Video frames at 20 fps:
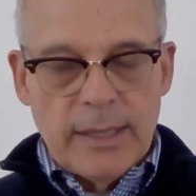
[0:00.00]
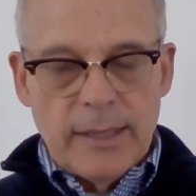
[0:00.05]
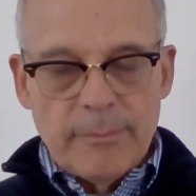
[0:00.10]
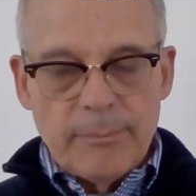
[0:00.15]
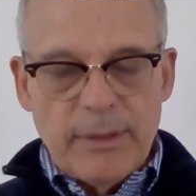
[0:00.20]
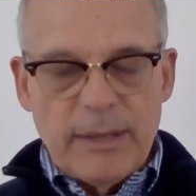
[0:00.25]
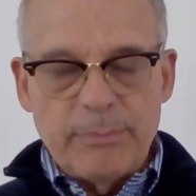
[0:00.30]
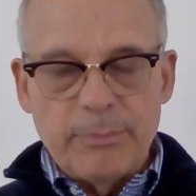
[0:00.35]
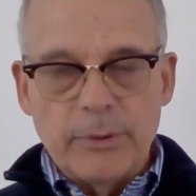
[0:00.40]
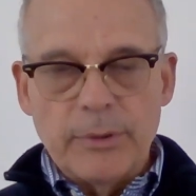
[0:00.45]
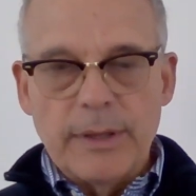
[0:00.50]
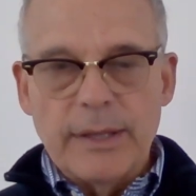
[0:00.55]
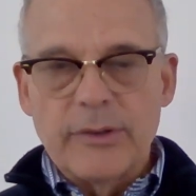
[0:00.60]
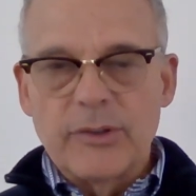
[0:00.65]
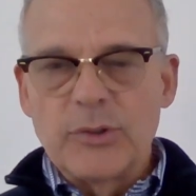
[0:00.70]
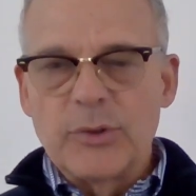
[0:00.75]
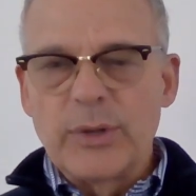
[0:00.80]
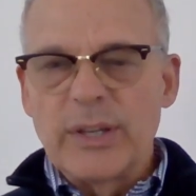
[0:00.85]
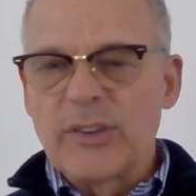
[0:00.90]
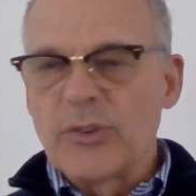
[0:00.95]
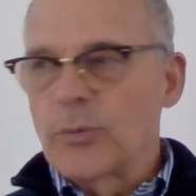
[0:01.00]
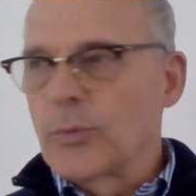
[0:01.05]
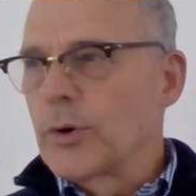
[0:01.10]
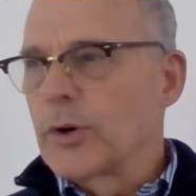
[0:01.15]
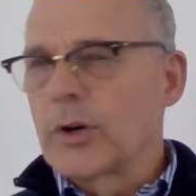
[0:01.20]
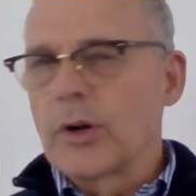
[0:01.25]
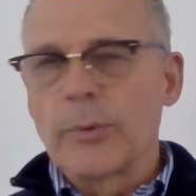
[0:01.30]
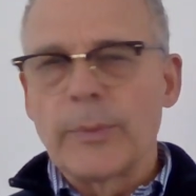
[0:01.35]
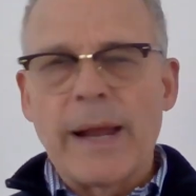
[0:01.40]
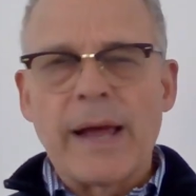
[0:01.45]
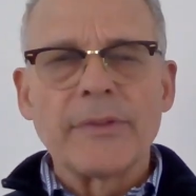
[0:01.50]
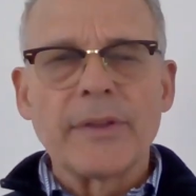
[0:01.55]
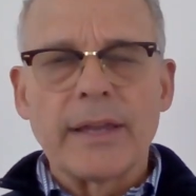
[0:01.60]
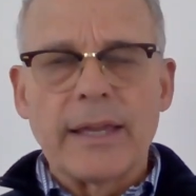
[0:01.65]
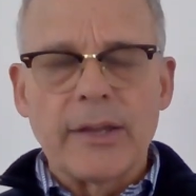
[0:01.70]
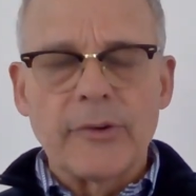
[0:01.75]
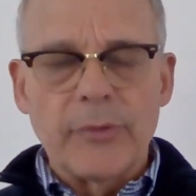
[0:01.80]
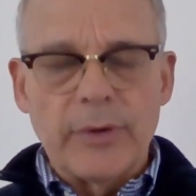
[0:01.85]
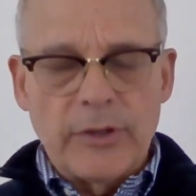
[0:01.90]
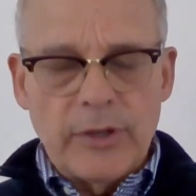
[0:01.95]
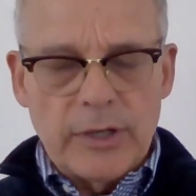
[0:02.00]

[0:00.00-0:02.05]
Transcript: people that do his work around the country.